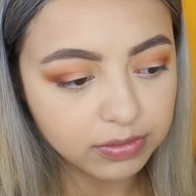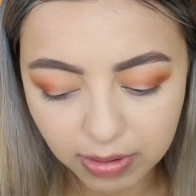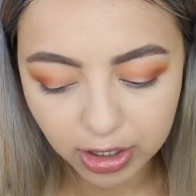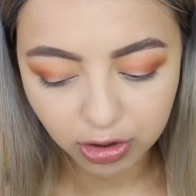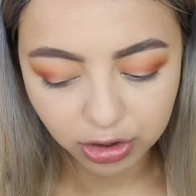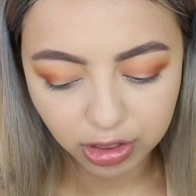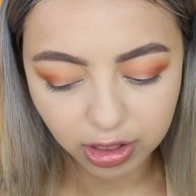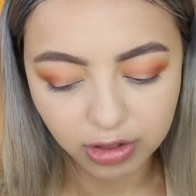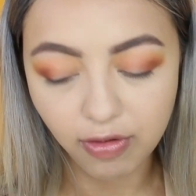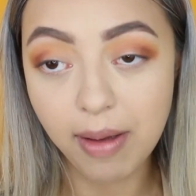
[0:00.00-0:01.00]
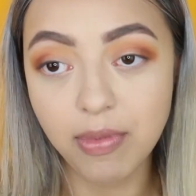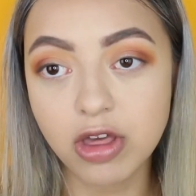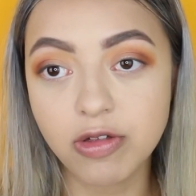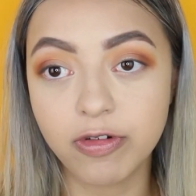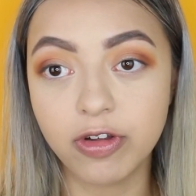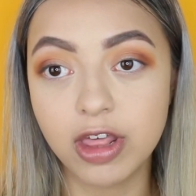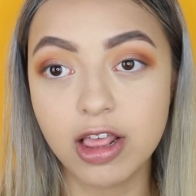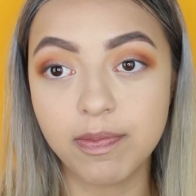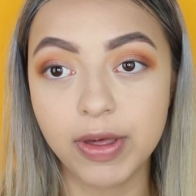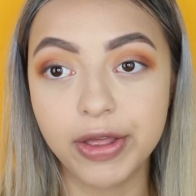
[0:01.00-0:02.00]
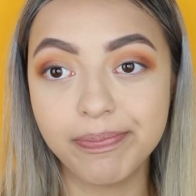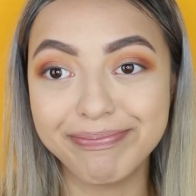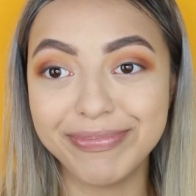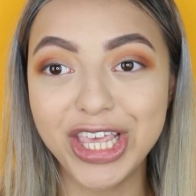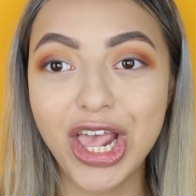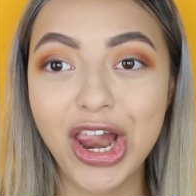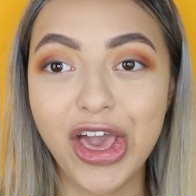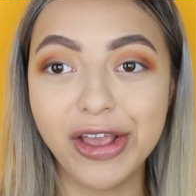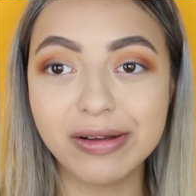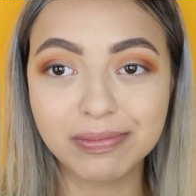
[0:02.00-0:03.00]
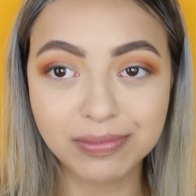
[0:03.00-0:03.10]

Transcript: Probably not using the right brush for this, but yellow.